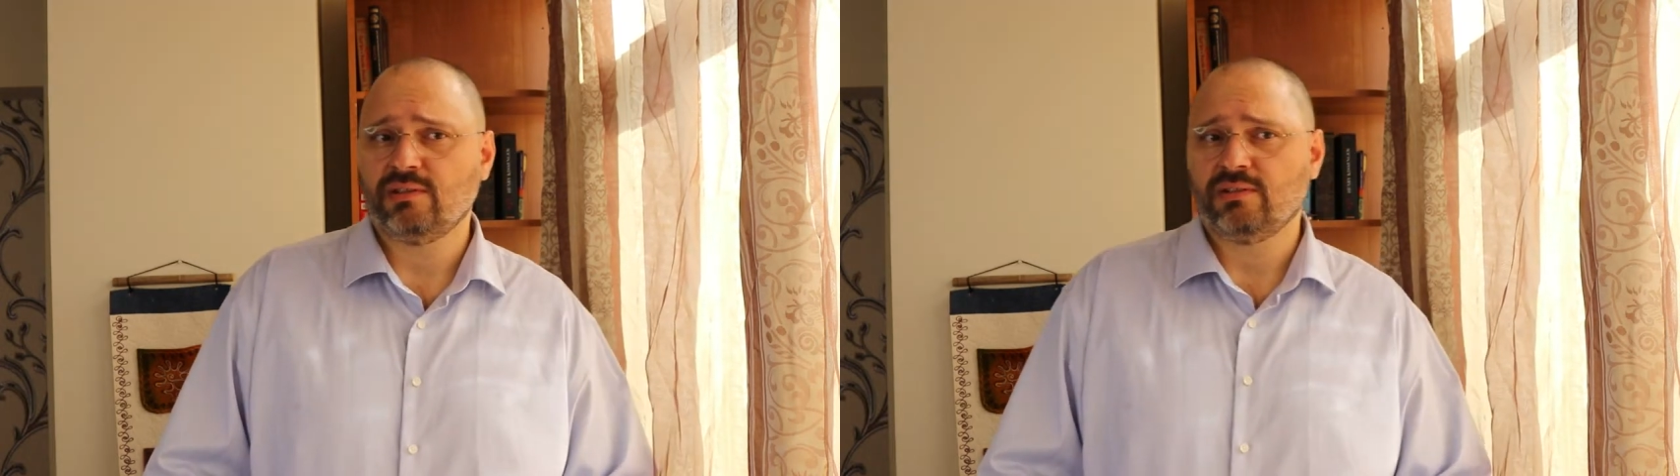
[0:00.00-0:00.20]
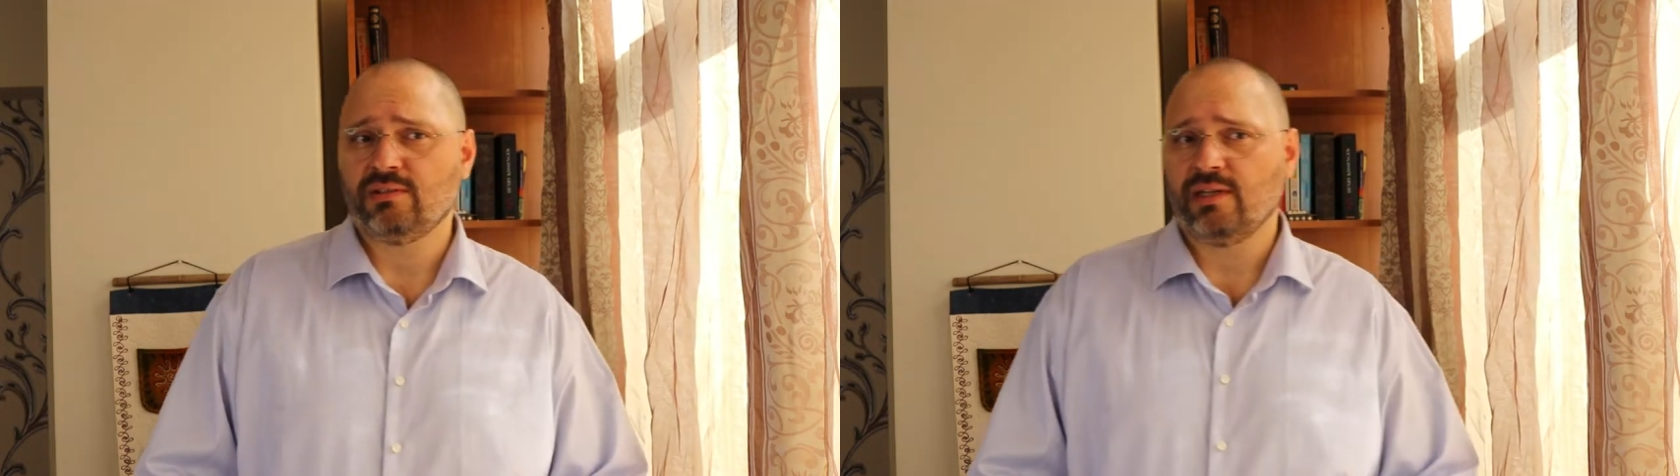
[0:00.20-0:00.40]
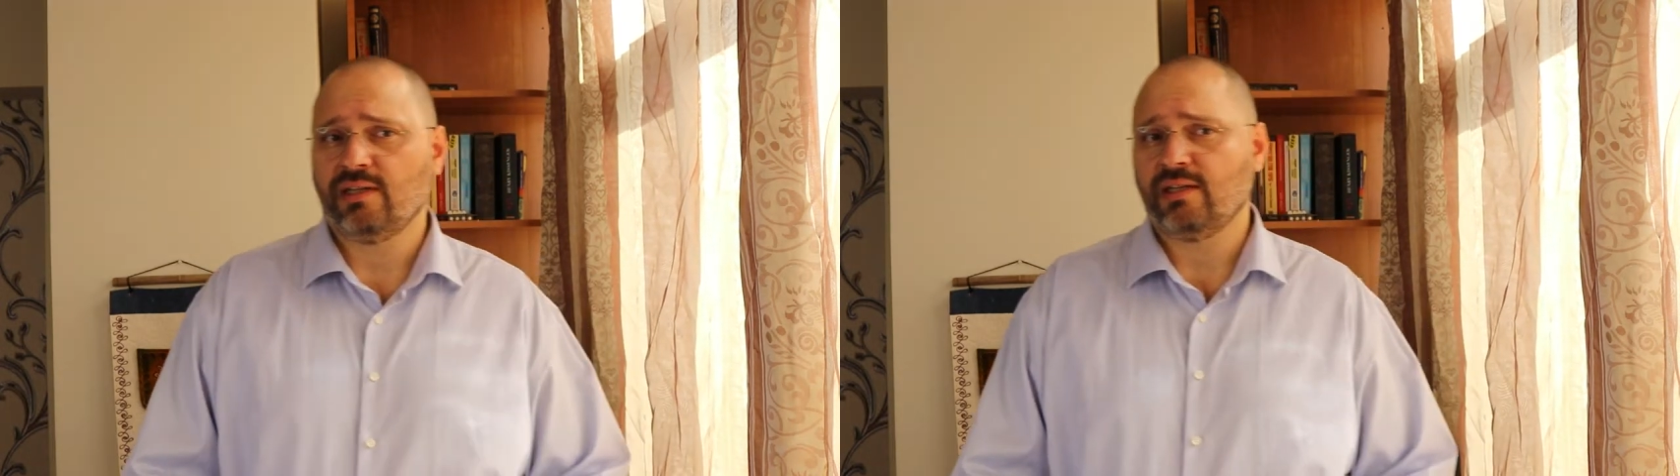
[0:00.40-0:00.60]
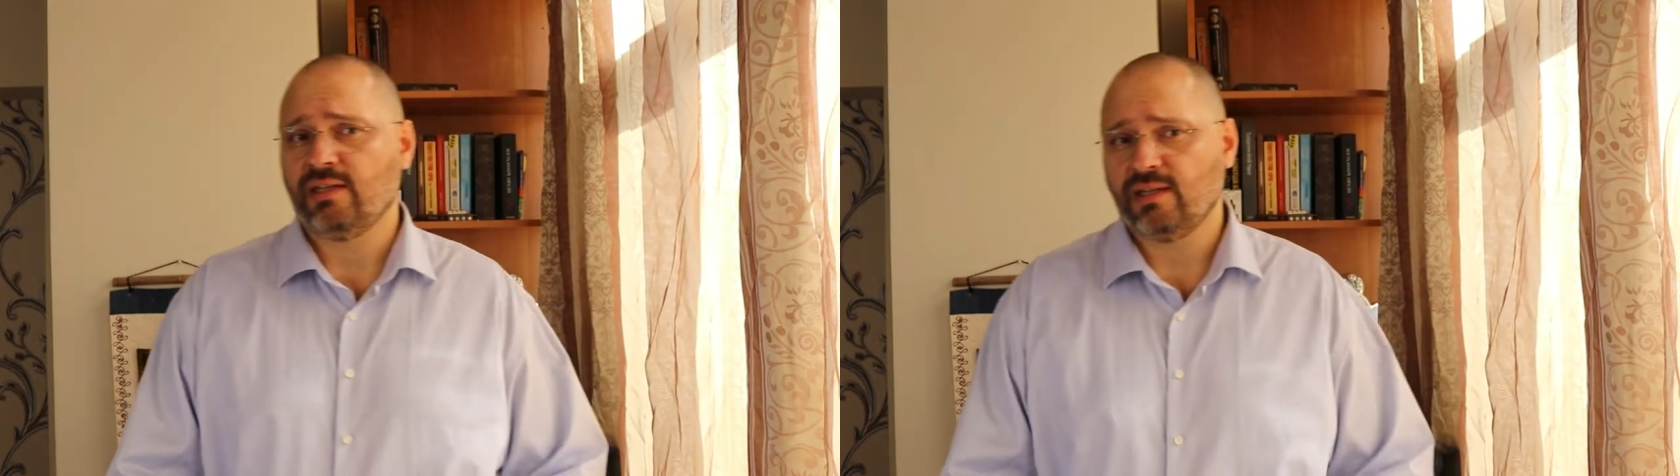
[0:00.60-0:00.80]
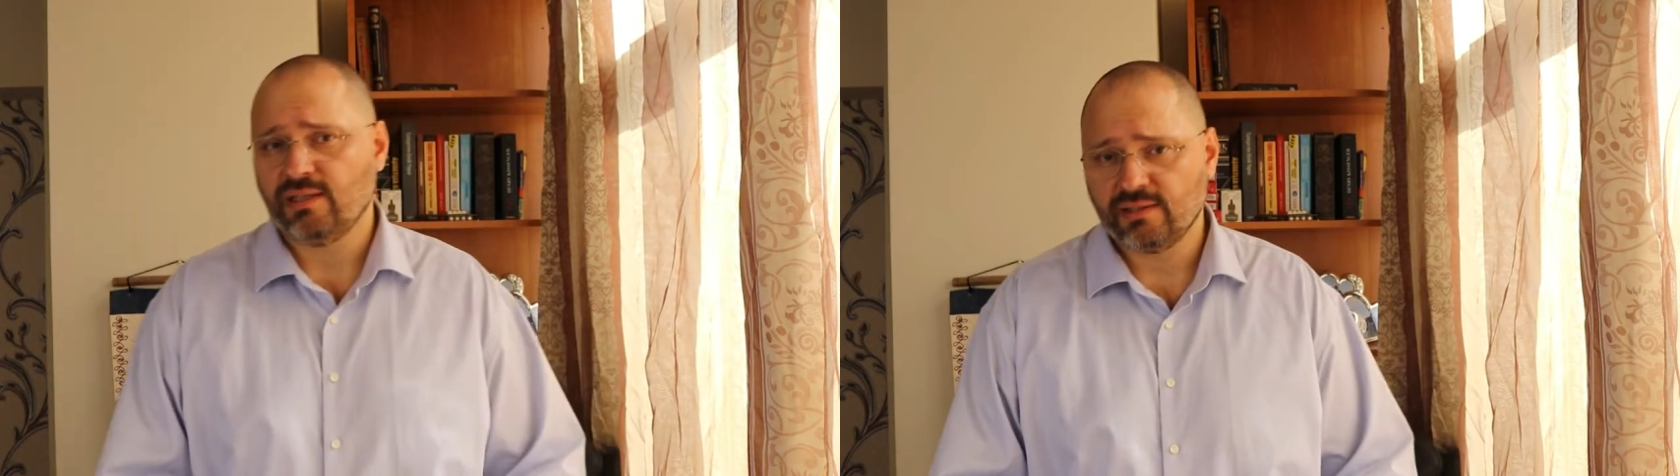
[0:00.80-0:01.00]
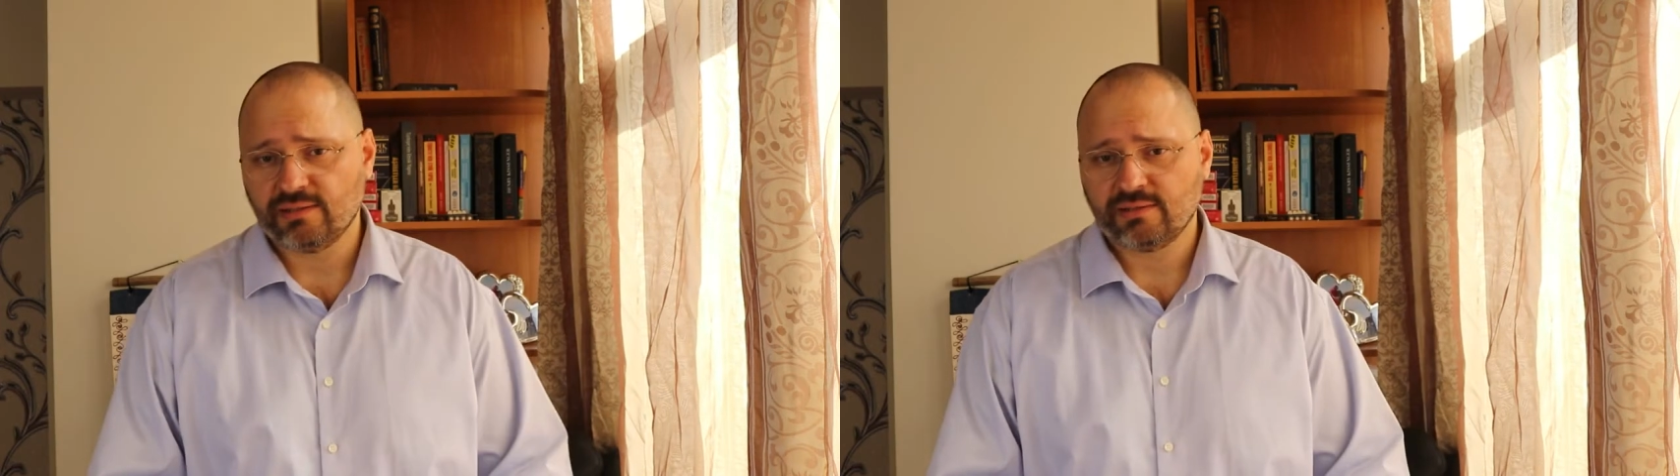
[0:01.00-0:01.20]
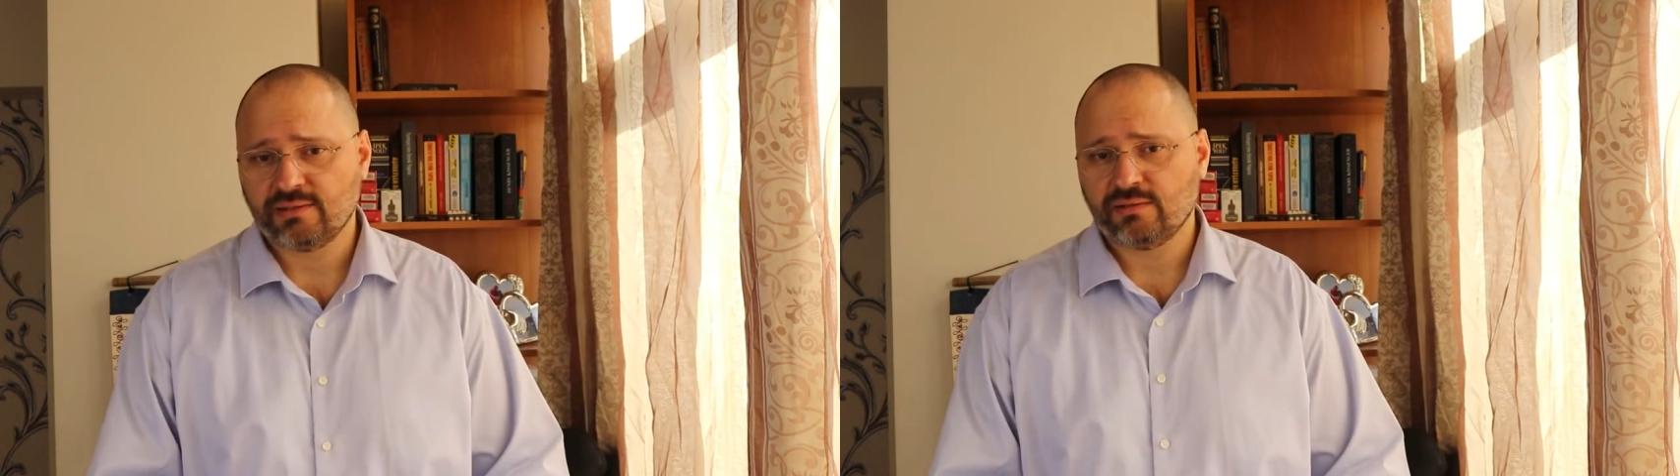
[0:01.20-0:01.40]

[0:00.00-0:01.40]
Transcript: uh, uh,